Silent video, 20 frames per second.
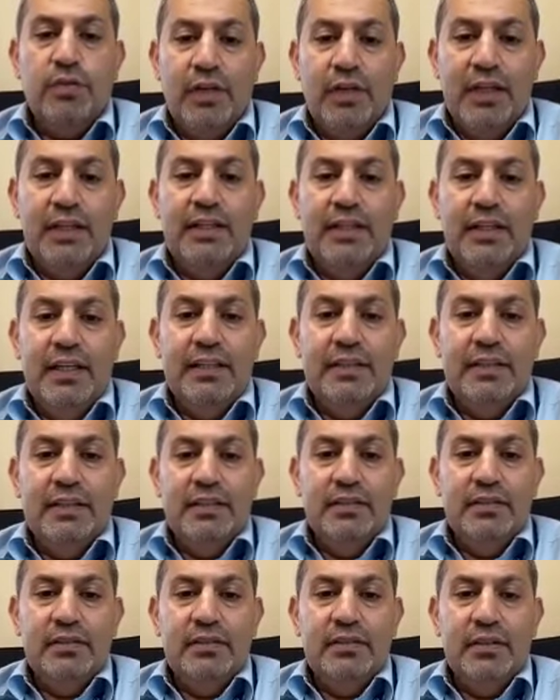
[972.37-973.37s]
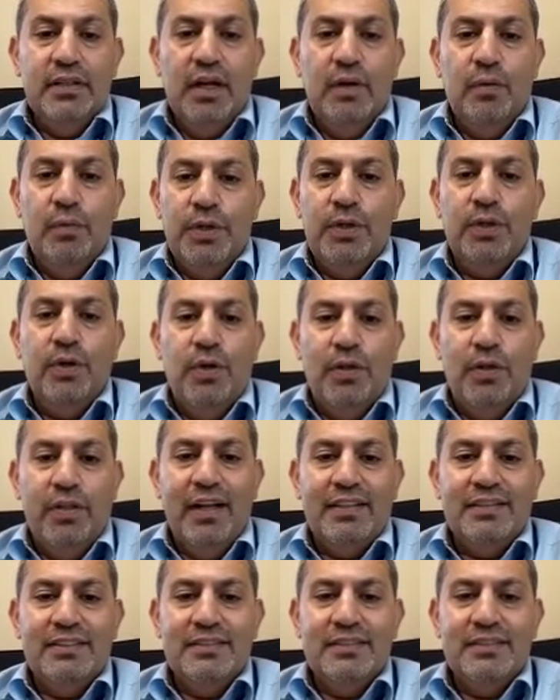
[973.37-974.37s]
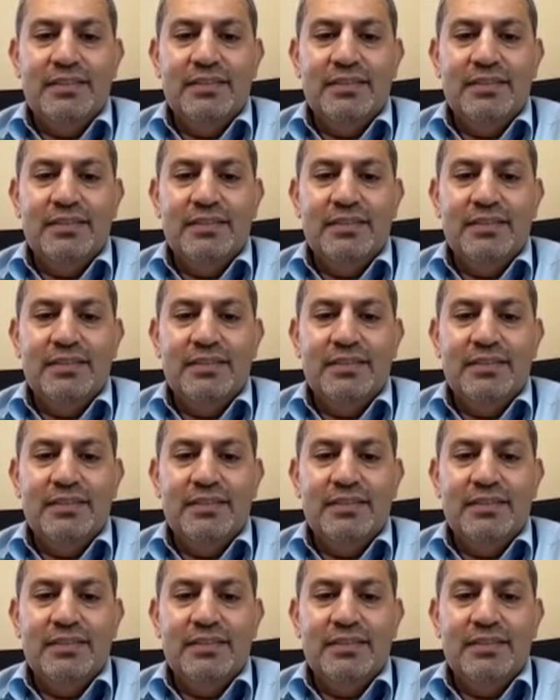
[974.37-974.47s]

for any lady, and we know that.